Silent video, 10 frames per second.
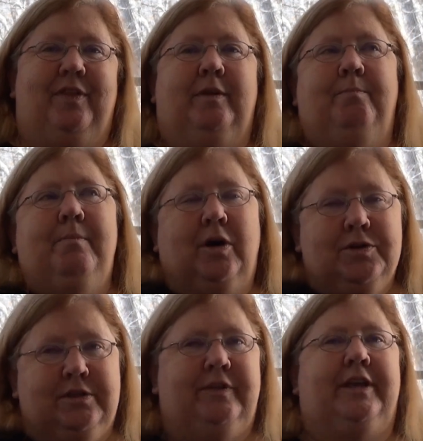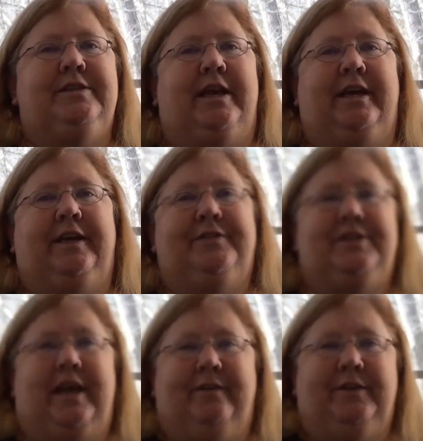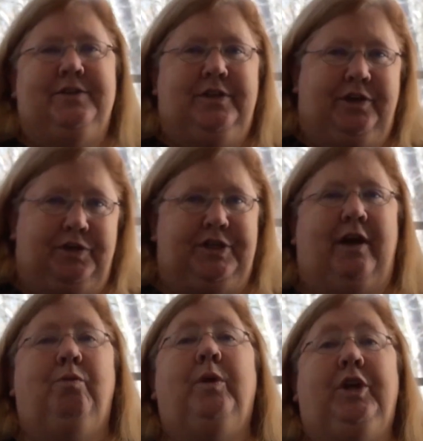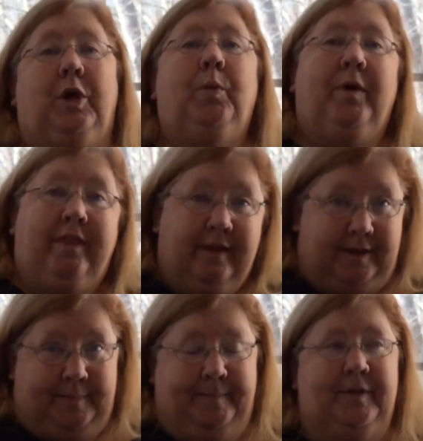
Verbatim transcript: then most of the executive staff and the senior staff would go with him.